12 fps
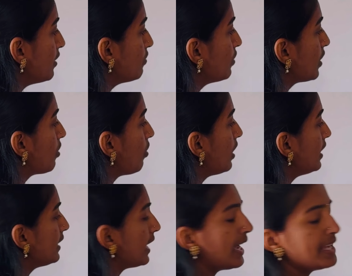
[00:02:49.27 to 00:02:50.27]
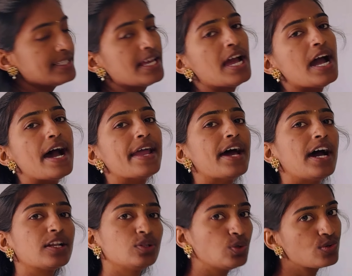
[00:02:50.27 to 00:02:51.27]
we call it as an
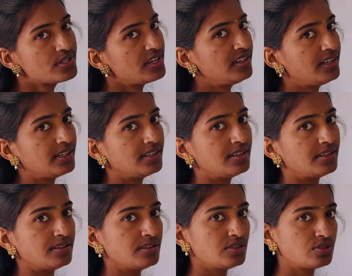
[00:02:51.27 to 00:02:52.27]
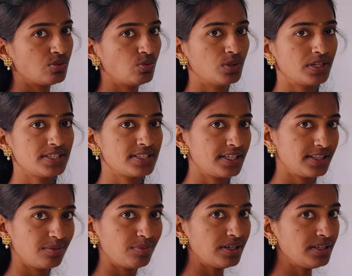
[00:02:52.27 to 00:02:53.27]
orthocenter. So what is
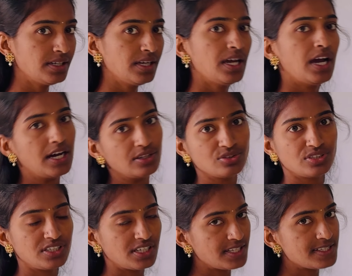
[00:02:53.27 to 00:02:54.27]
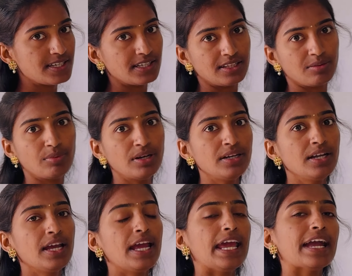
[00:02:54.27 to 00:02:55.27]
nothing but orthocenter is nothing but
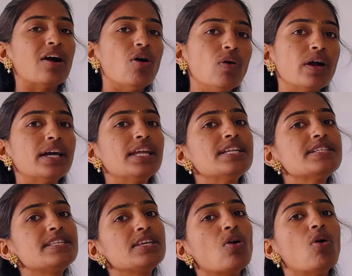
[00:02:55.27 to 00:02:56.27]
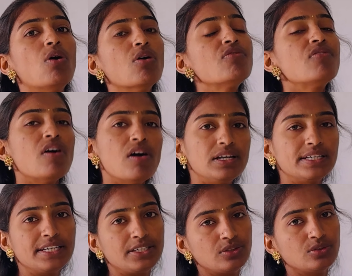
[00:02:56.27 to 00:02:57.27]
a concurrency of
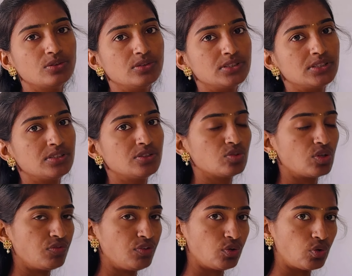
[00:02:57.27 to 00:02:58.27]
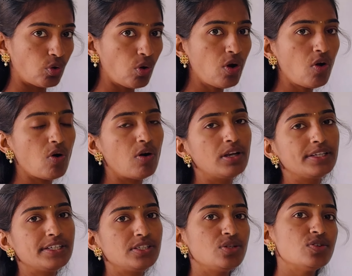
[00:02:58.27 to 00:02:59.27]
altitudes. So if you draw
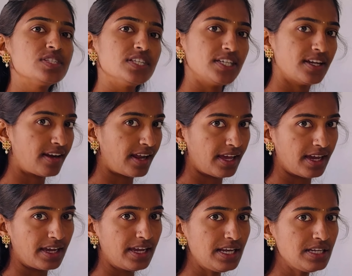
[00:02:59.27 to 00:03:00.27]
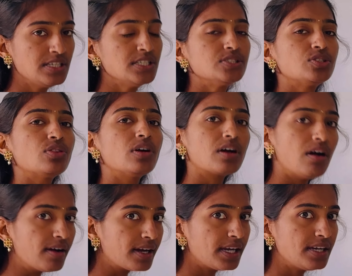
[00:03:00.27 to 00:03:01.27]
altitudes in a triangle, so the
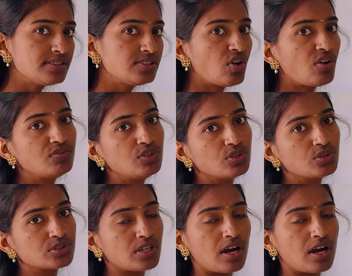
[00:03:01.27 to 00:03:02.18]
concurrency of those